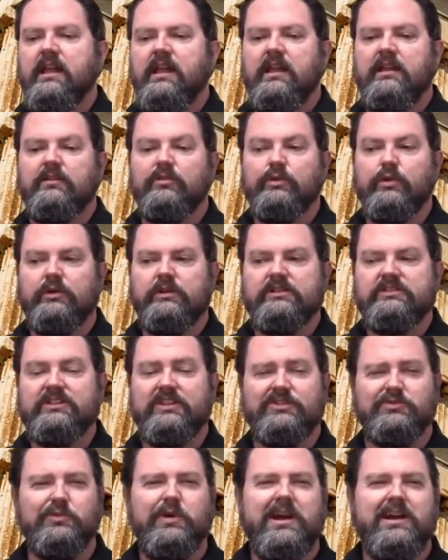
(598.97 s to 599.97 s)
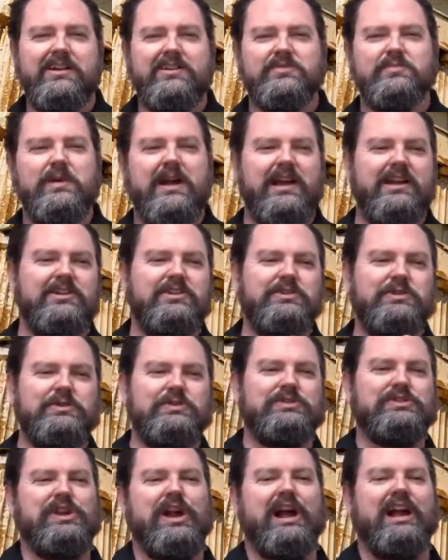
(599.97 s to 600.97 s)
And Cronus says, Where's my
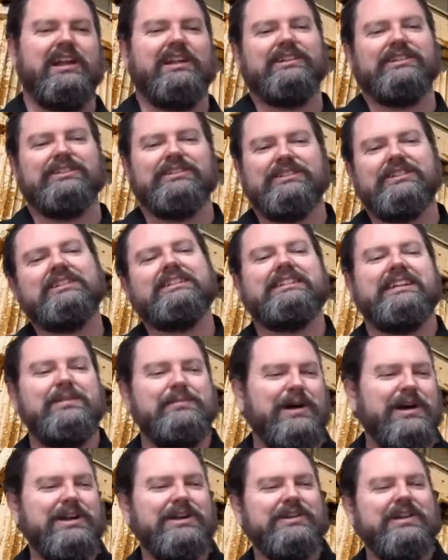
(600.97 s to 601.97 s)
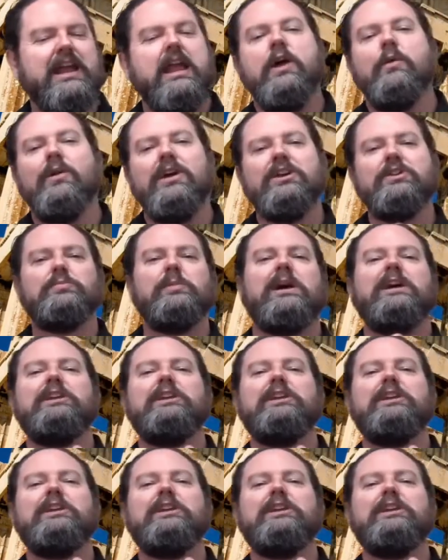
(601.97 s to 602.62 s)
new child? I'm hungry. Where's